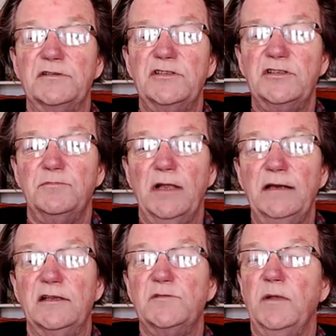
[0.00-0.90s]
a
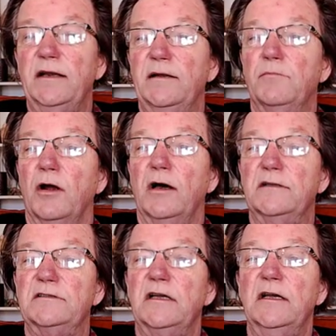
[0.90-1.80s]
splendid, splendid
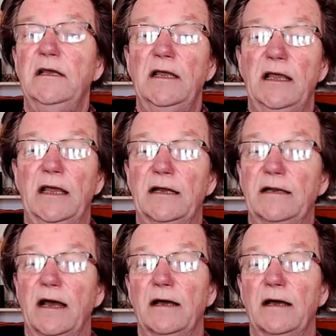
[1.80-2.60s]
bronze, and